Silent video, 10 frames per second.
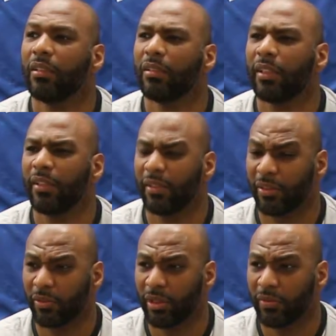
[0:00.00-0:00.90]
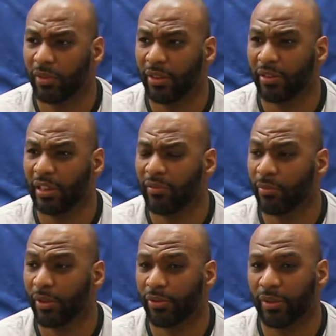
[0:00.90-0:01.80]
did he say 12 weeks, 11
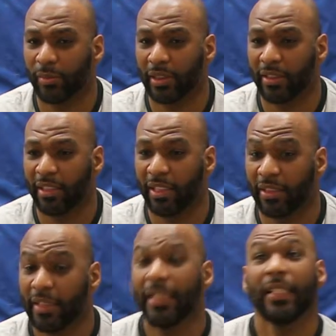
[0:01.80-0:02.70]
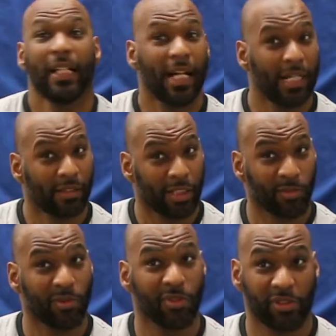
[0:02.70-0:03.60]
weeks, or something like that? I thought he
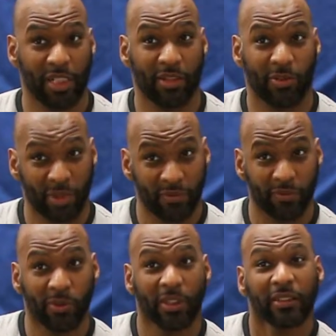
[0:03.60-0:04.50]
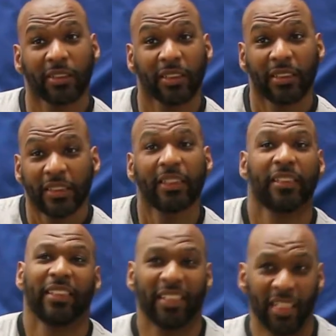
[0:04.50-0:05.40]
was going to say 3 or 4.
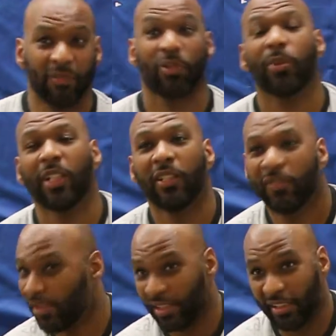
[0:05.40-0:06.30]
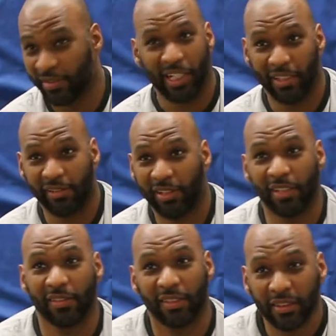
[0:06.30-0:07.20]
11, 12 is the entire
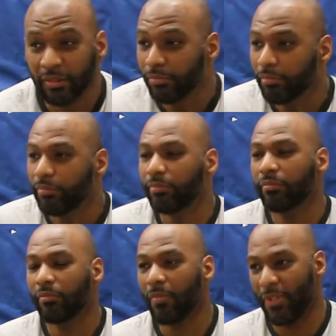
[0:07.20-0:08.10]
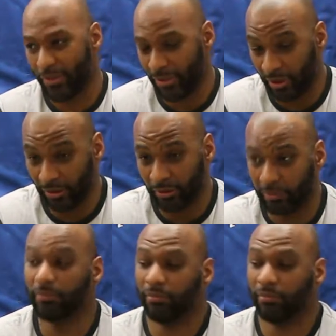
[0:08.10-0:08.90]
season. So